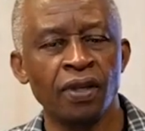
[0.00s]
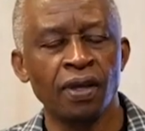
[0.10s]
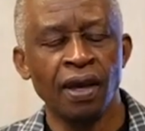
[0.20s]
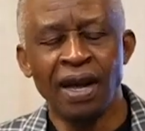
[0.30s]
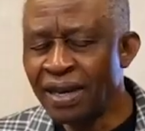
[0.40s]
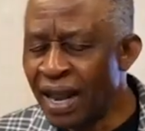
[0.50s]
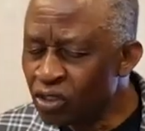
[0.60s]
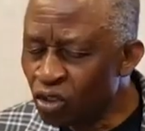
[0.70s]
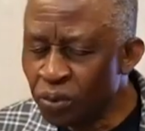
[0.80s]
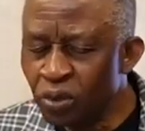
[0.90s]
And
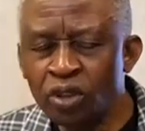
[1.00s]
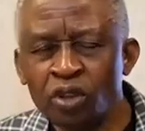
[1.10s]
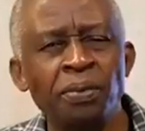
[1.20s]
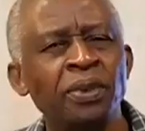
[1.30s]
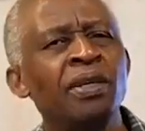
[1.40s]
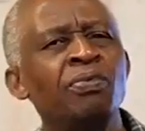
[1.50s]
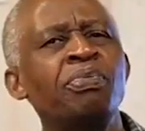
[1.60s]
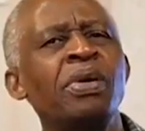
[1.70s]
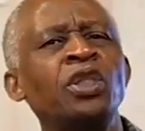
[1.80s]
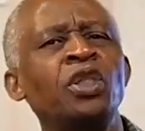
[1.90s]
that's something
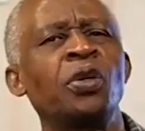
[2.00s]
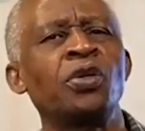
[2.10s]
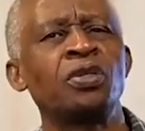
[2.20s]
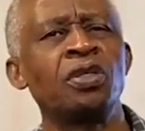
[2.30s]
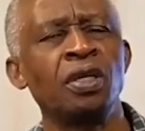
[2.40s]
precious.